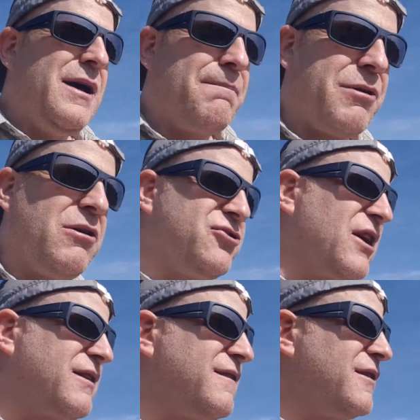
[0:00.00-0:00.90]

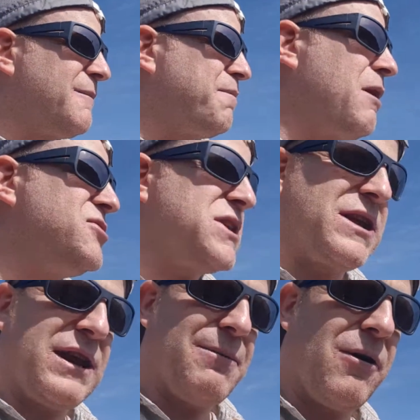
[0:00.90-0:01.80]
project, it's not a project
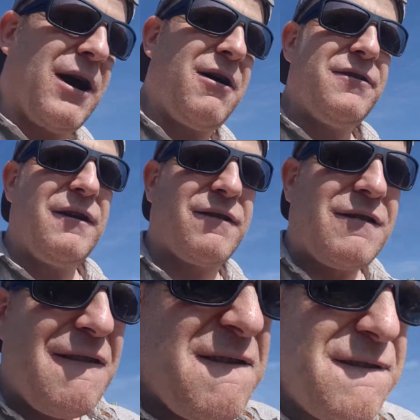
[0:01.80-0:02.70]
anymore, how this
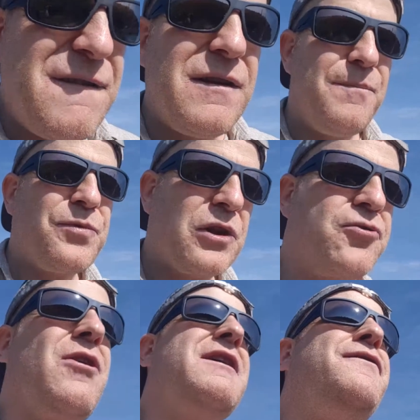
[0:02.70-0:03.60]

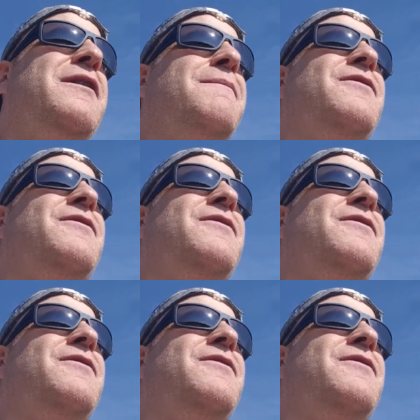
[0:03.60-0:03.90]
dry farm